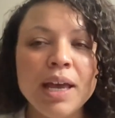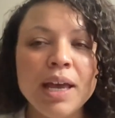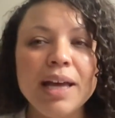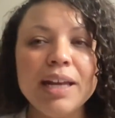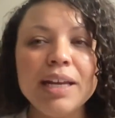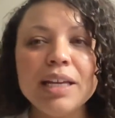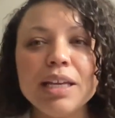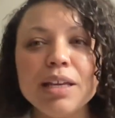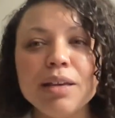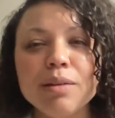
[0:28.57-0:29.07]

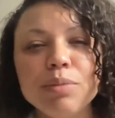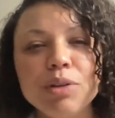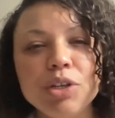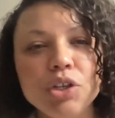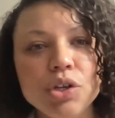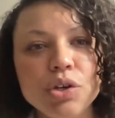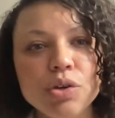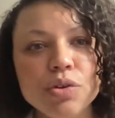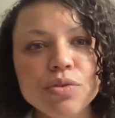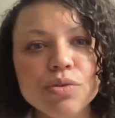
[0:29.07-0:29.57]
And it can be
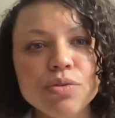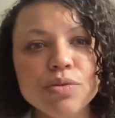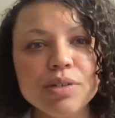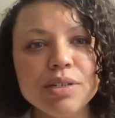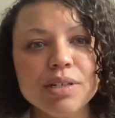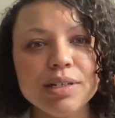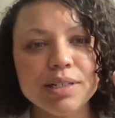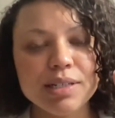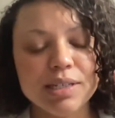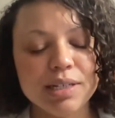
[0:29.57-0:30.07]

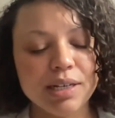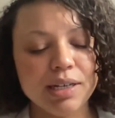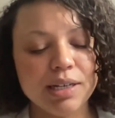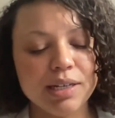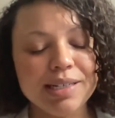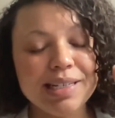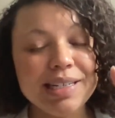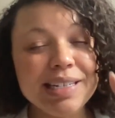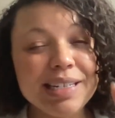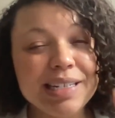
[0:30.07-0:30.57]
used
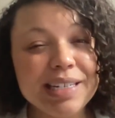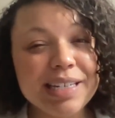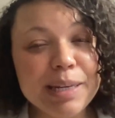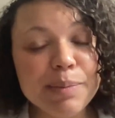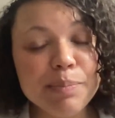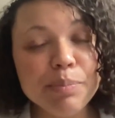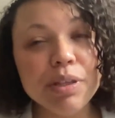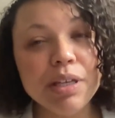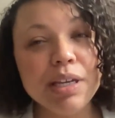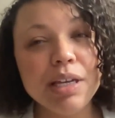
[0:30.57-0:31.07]
to
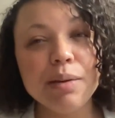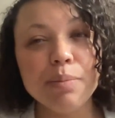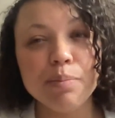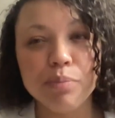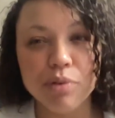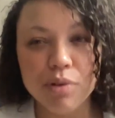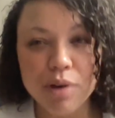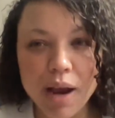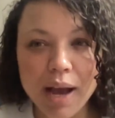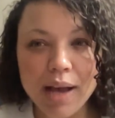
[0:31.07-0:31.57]
deeply
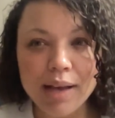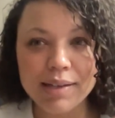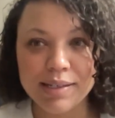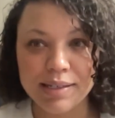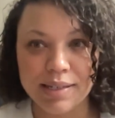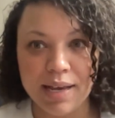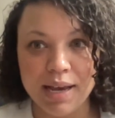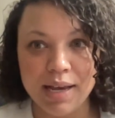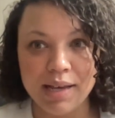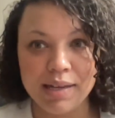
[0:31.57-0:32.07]

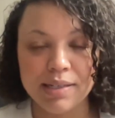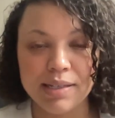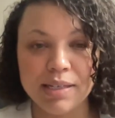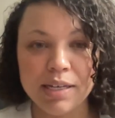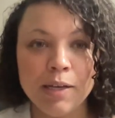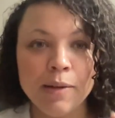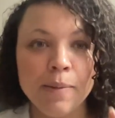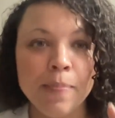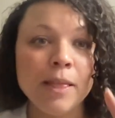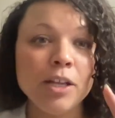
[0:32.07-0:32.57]
process
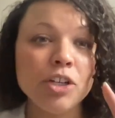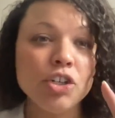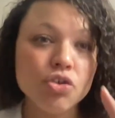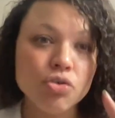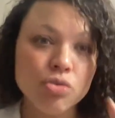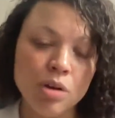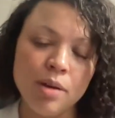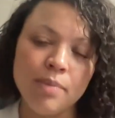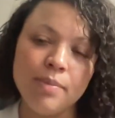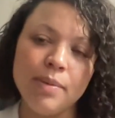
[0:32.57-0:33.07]

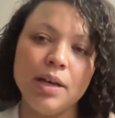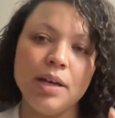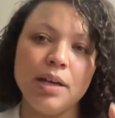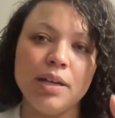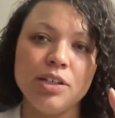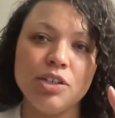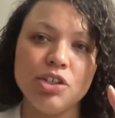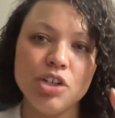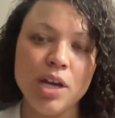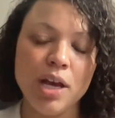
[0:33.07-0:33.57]
trauma
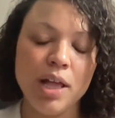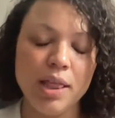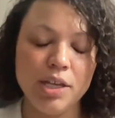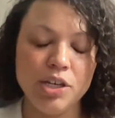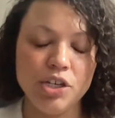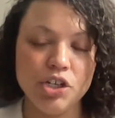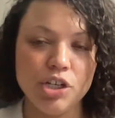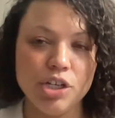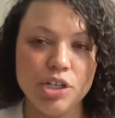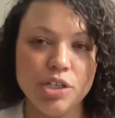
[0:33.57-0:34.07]
and
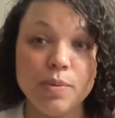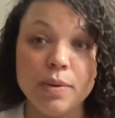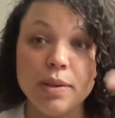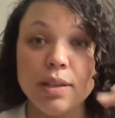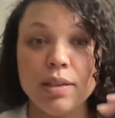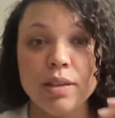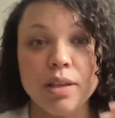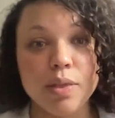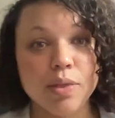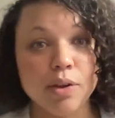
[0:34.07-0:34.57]
challenges
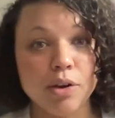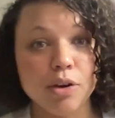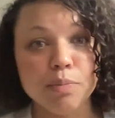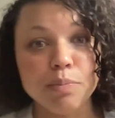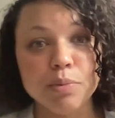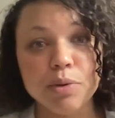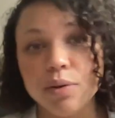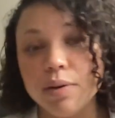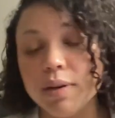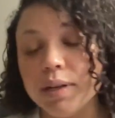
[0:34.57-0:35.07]
within the
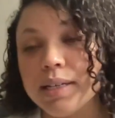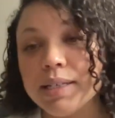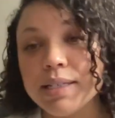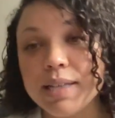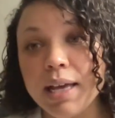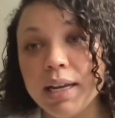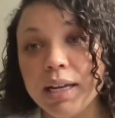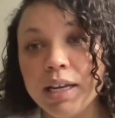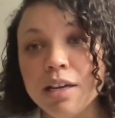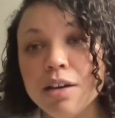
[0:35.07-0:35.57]
therapeutic
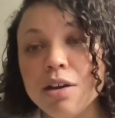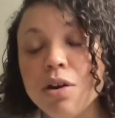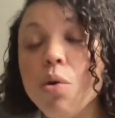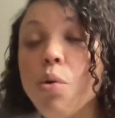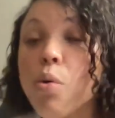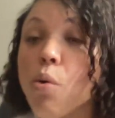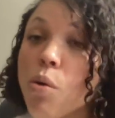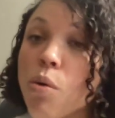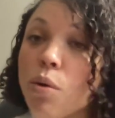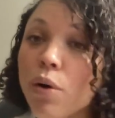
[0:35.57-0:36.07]
setting,
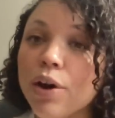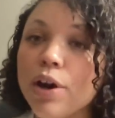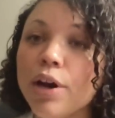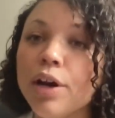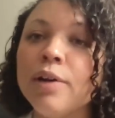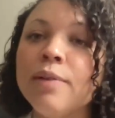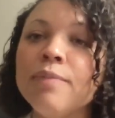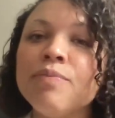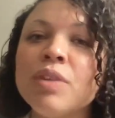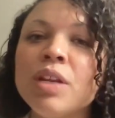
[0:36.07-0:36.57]

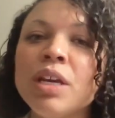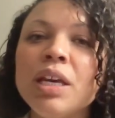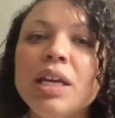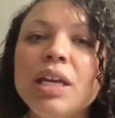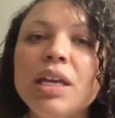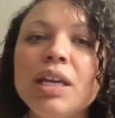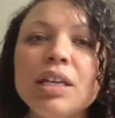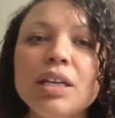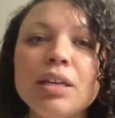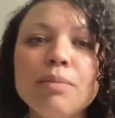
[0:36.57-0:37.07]
or
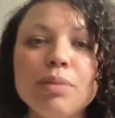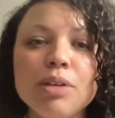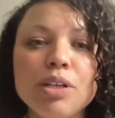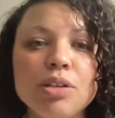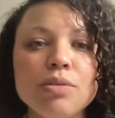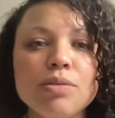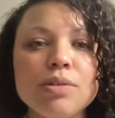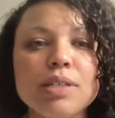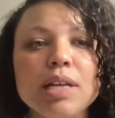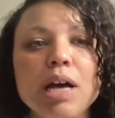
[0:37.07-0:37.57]
it can be
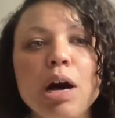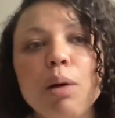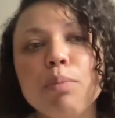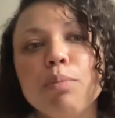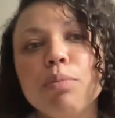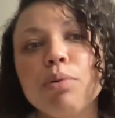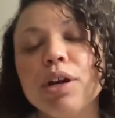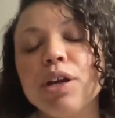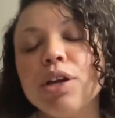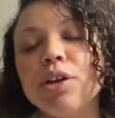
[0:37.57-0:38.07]
used to help
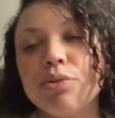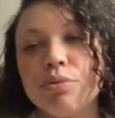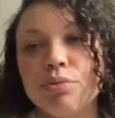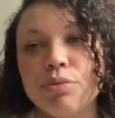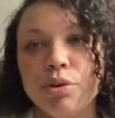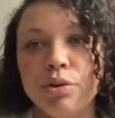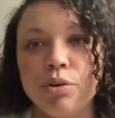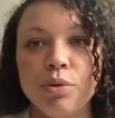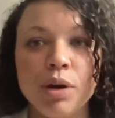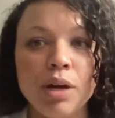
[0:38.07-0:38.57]
break
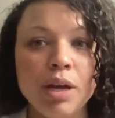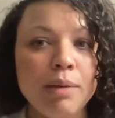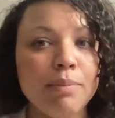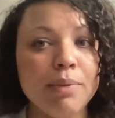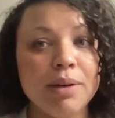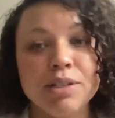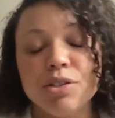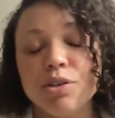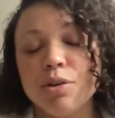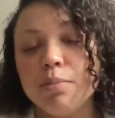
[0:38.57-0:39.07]
through
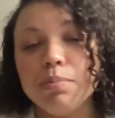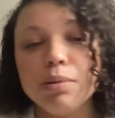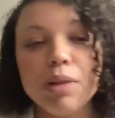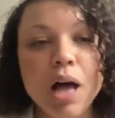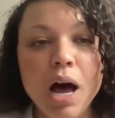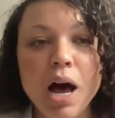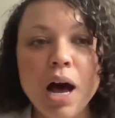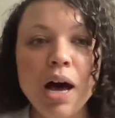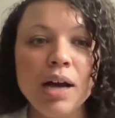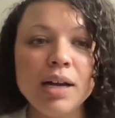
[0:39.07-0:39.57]
mental
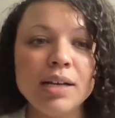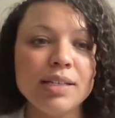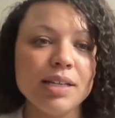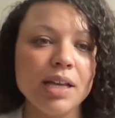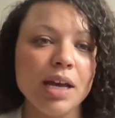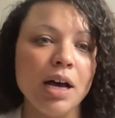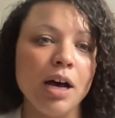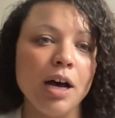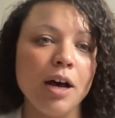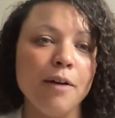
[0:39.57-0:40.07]
blocks
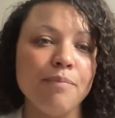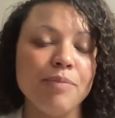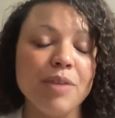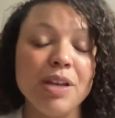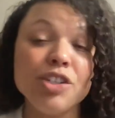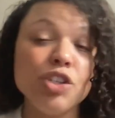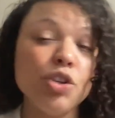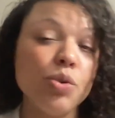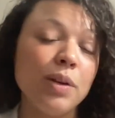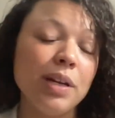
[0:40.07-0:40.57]

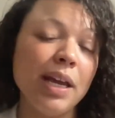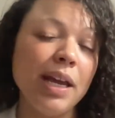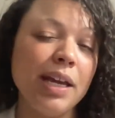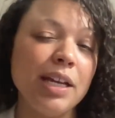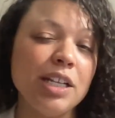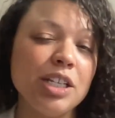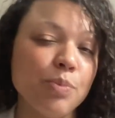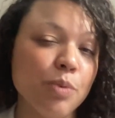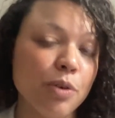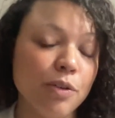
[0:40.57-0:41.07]
and to
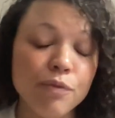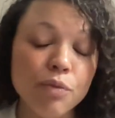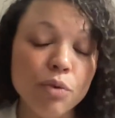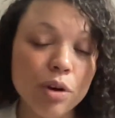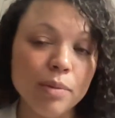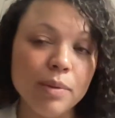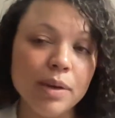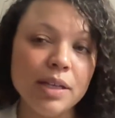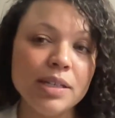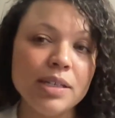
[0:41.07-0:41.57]
enhance
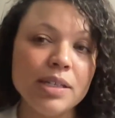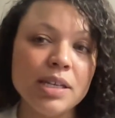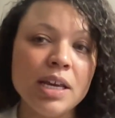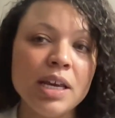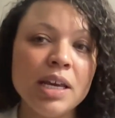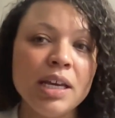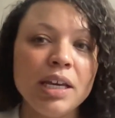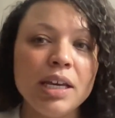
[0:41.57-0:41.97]
performance